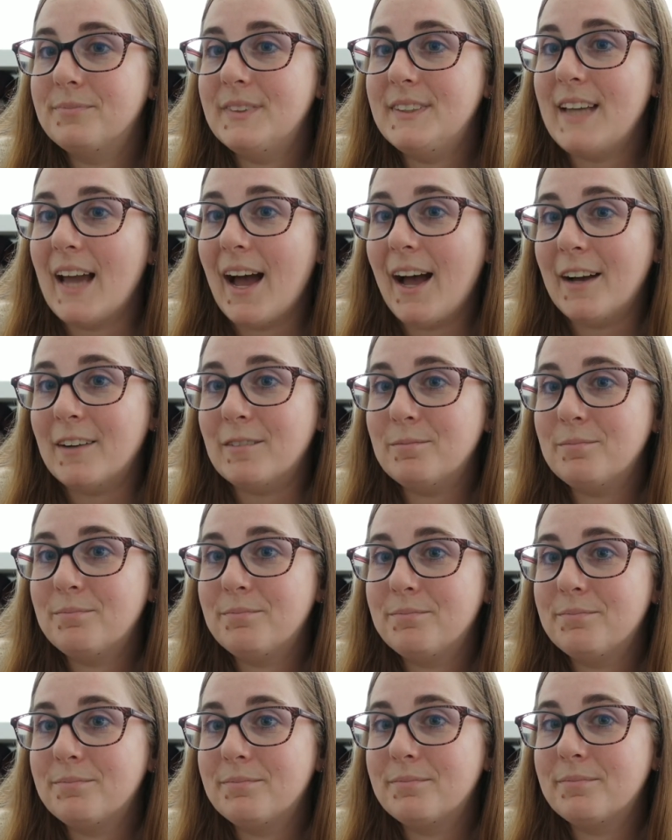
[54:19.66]
yeah,
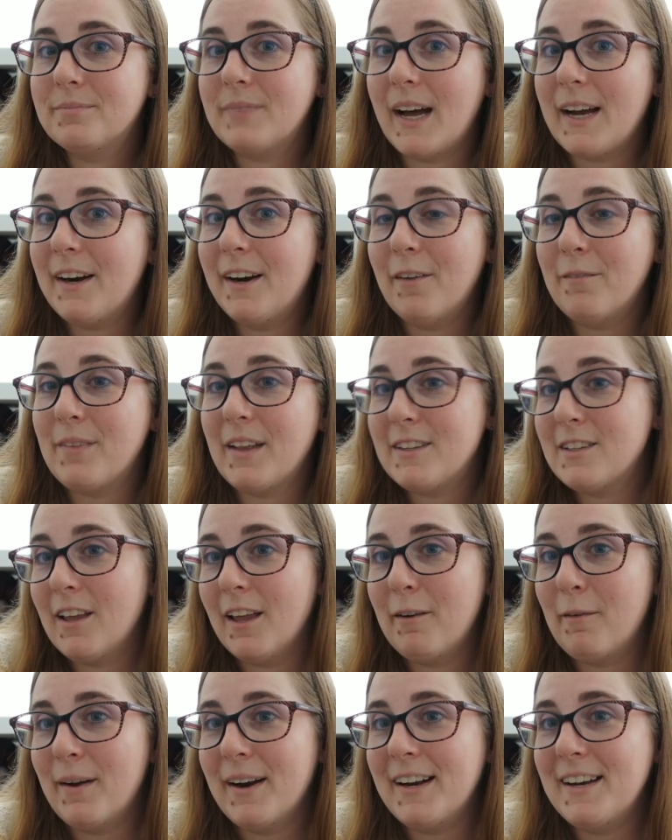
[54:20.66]
I don't know. That's all
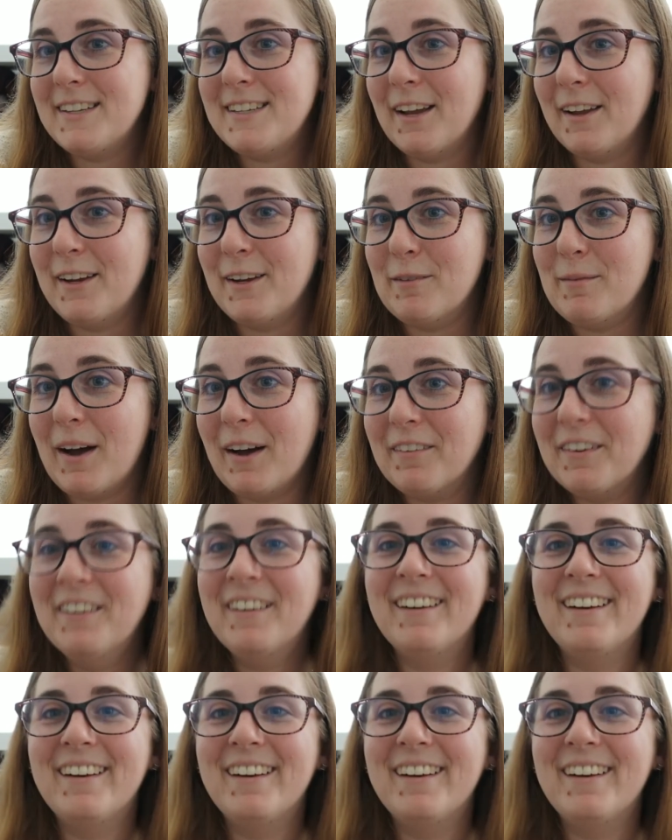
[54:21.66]
I wanted to tell you about